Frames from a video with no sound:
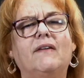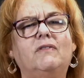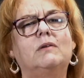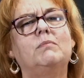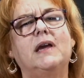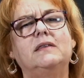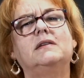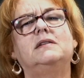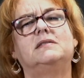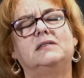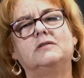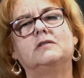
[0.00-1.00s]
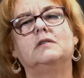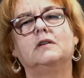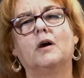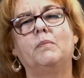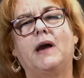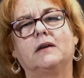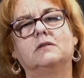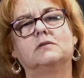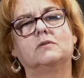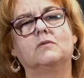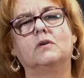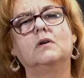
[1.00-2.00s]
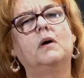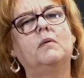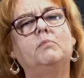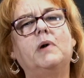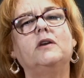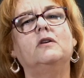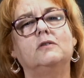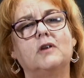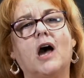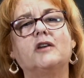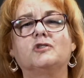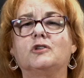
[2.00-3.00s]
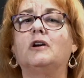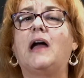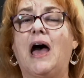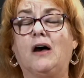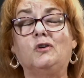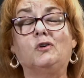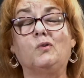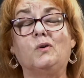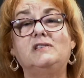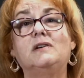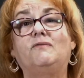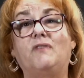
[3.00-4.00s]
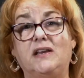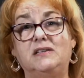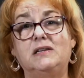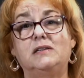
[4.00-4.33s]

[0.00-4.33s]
Have you made the decision to go back to school, but you're not sure how you're going to fund